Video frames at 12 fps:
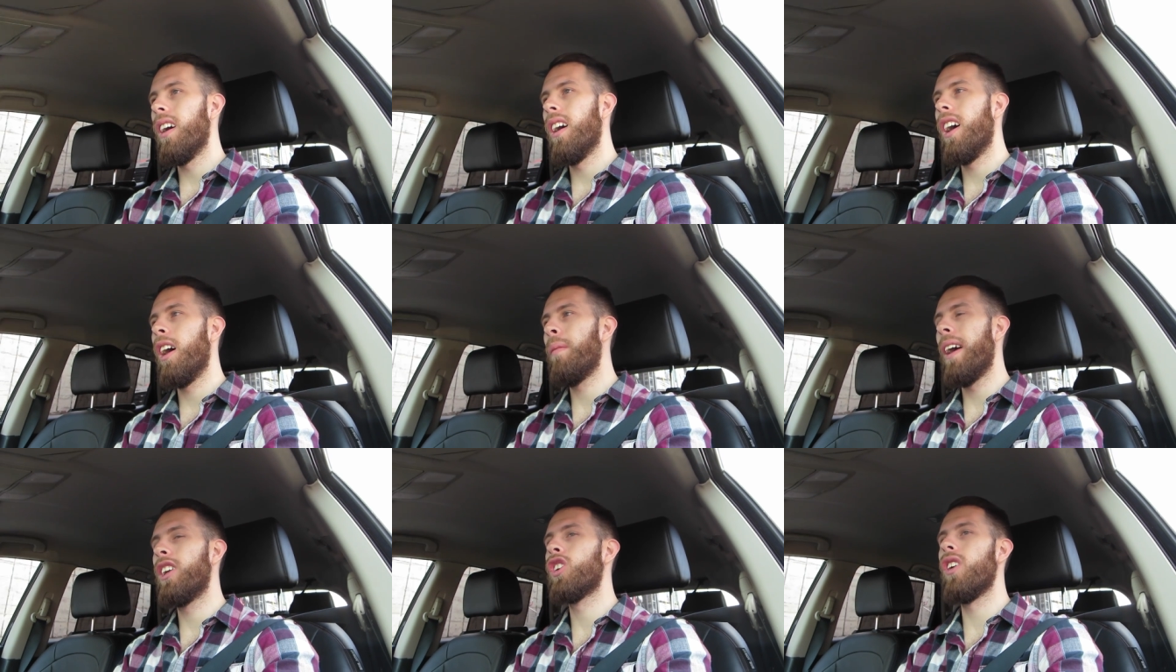Um,
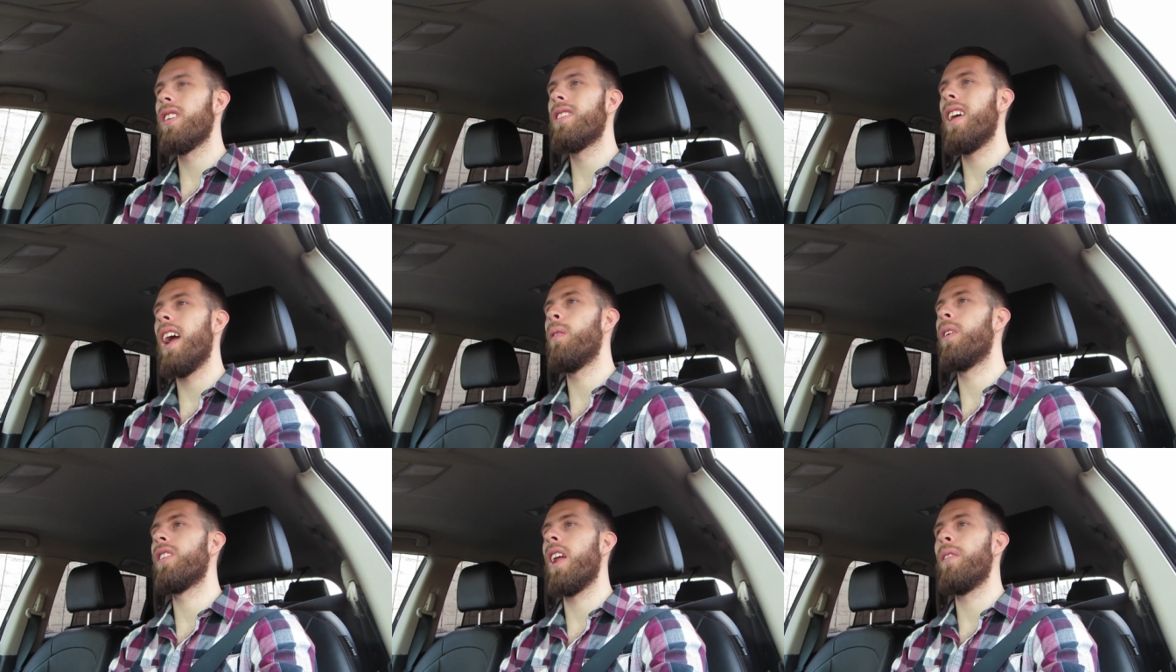I trust that
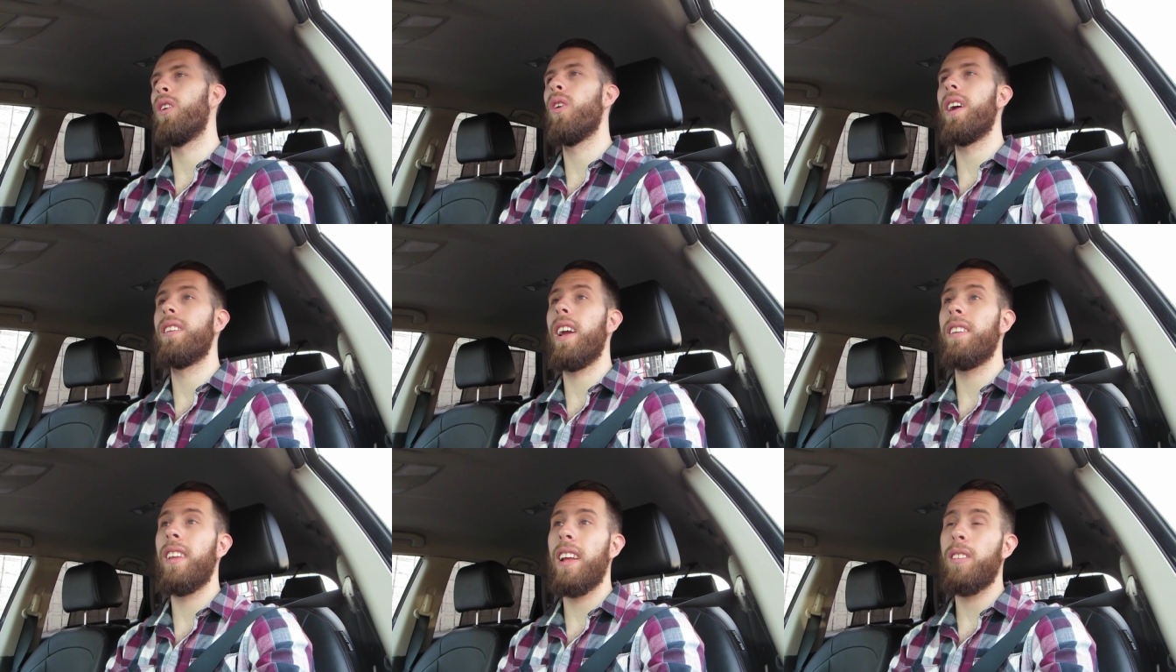everyone's gonna have a great
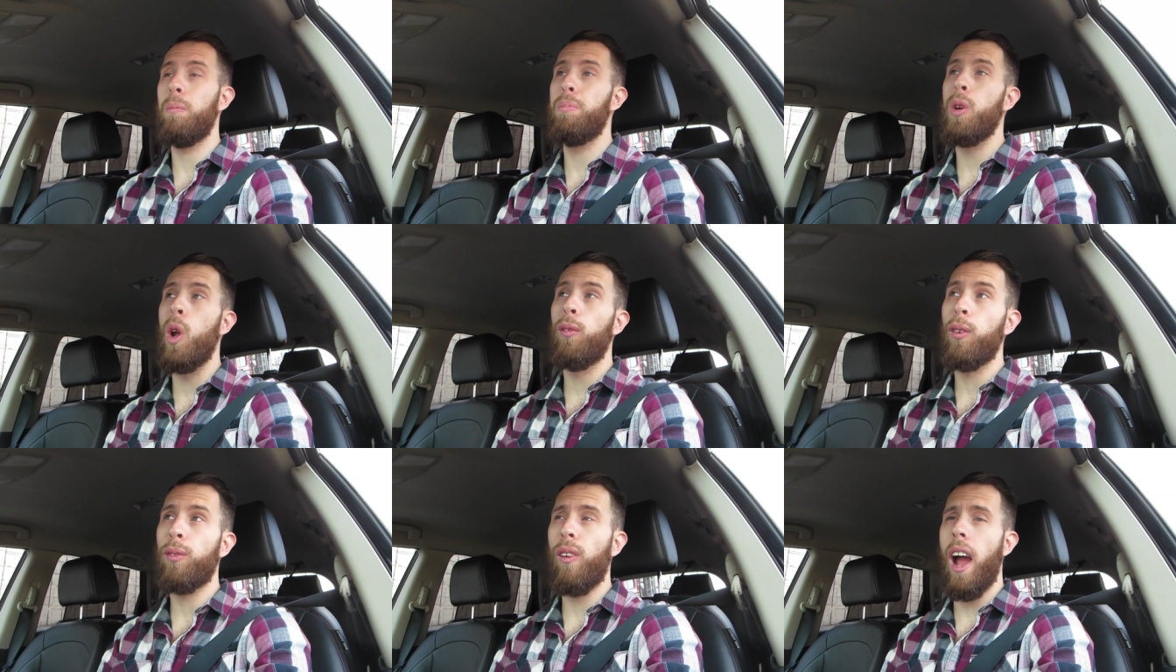day today. It's a
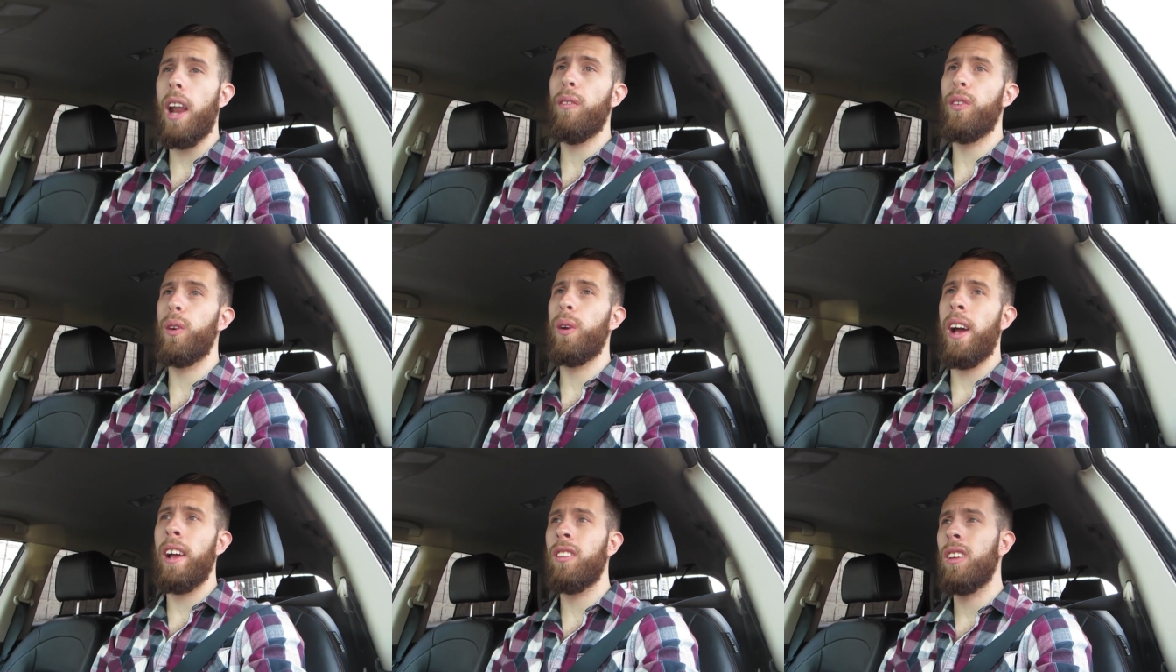beautiful Friday for you
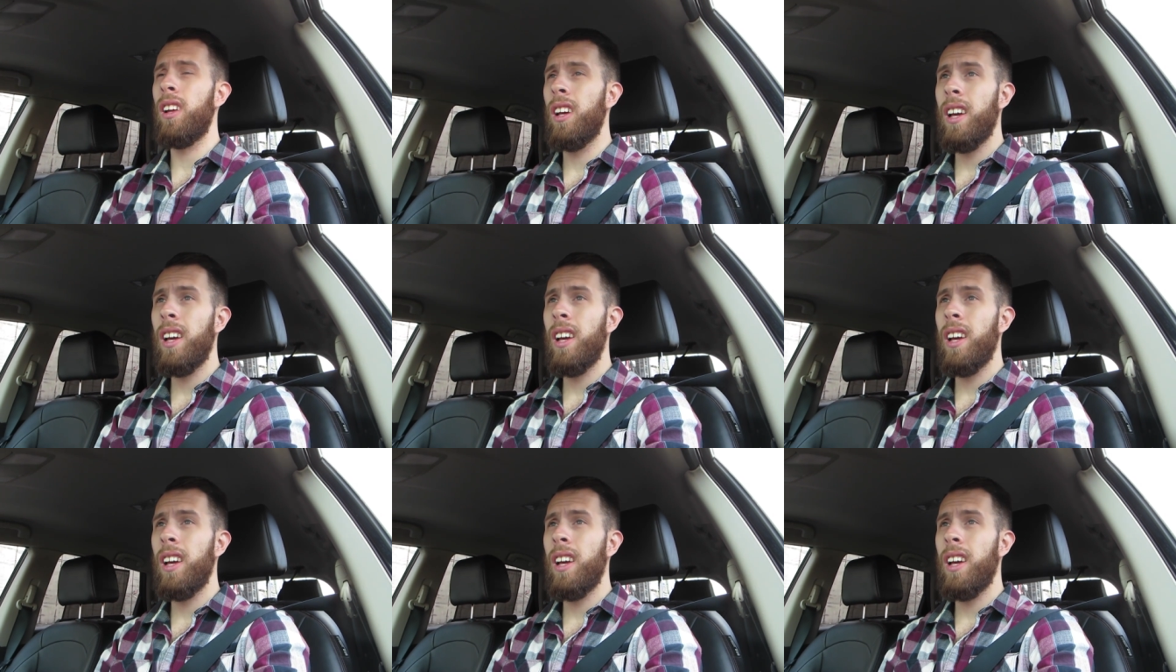guys.